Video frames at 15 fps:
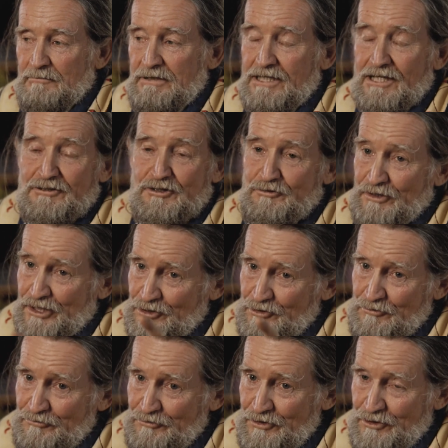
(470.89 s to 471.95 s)
Because you've
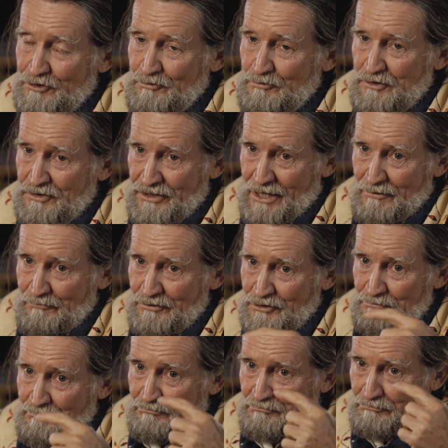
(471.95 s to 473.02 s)
interfered with that
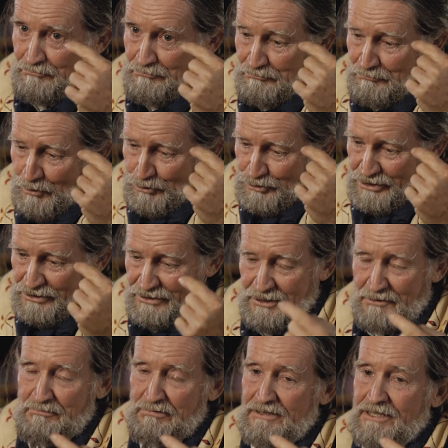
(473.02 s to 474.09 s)
which most
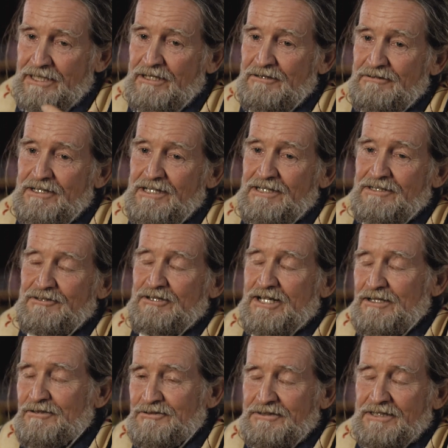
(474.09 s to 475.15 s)
deeply guarantees their
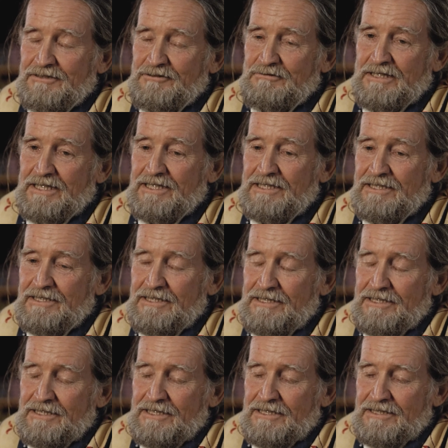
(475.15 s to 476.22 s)
health. That's why
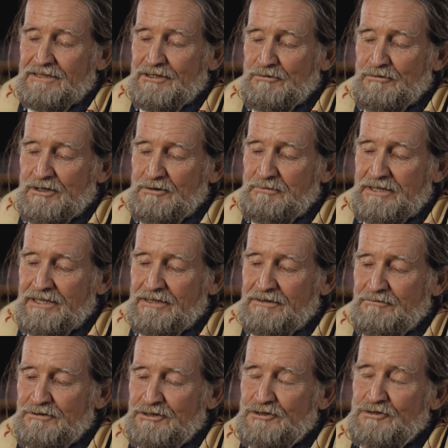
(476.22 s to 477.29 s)
and their well being,
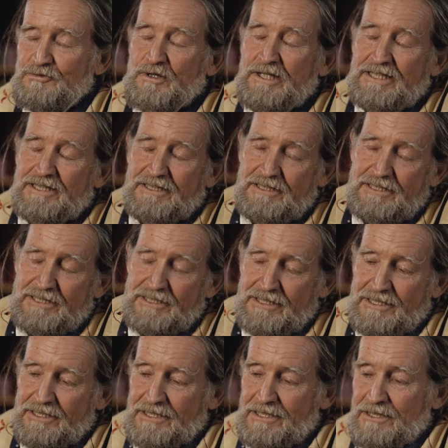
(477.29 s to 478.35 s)
which is what?
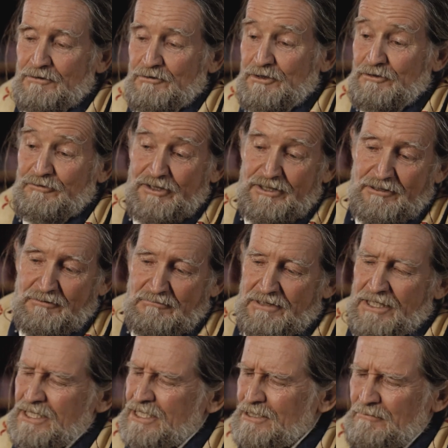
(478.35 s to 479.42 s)
You feed them.
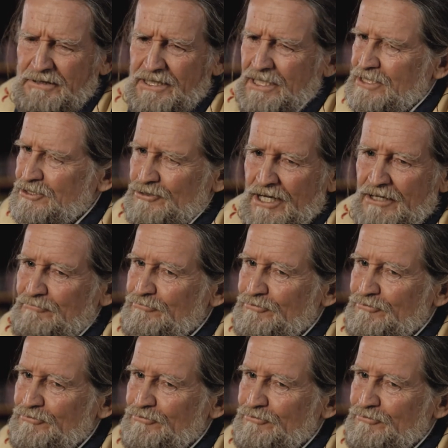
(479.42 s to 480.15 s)
Yeah, but it's not